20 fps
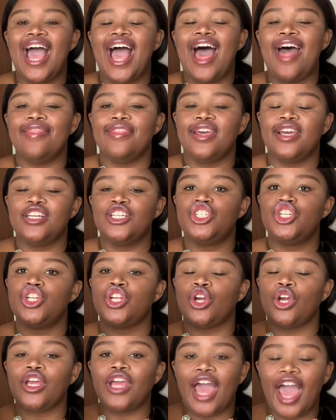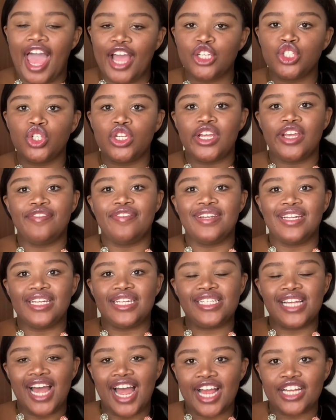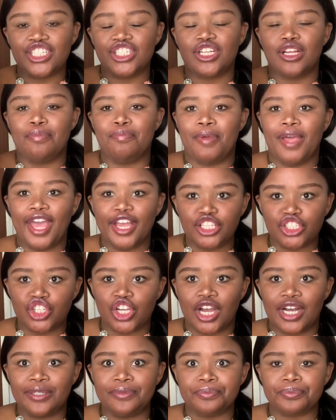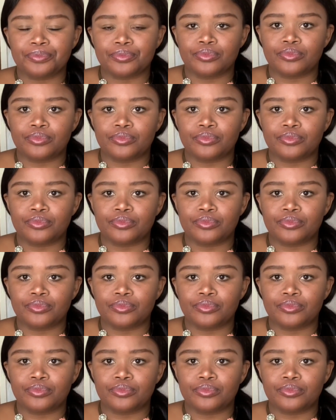And then she actually even attached a picture